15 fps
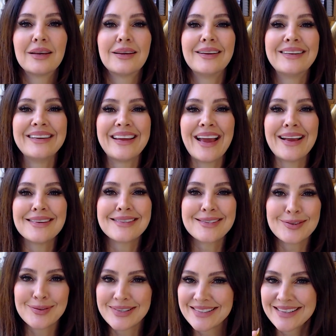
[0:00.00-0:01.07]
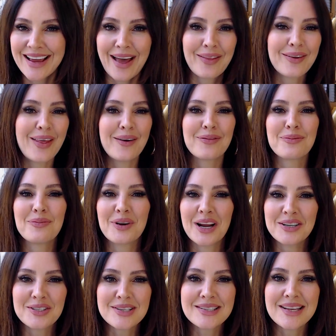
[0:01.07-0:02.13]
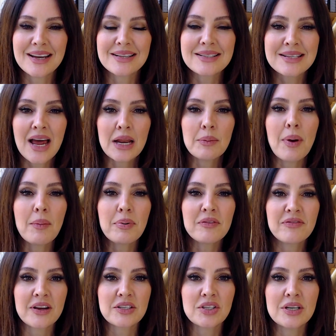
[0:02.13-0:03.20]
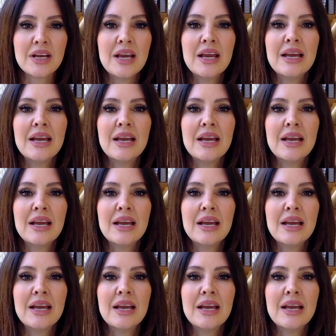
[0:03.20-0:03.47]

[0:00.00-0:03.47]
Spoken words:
In case you didn't get it up from what I just said, it's not about perfection.